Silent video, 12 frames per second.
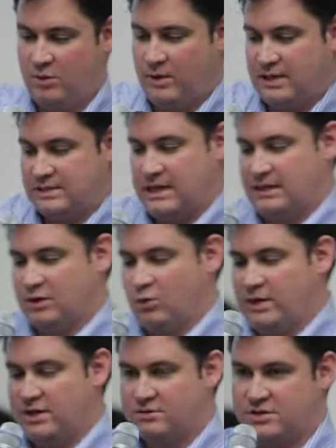We can take the
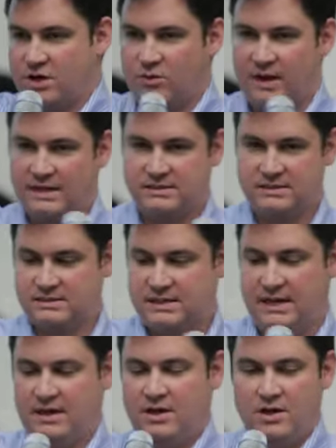Windows OS and
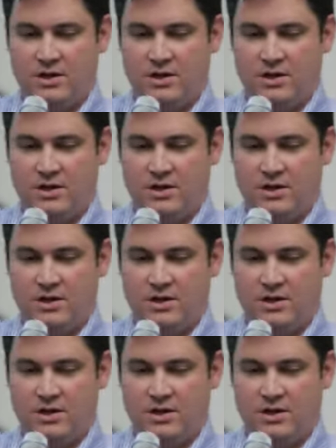say,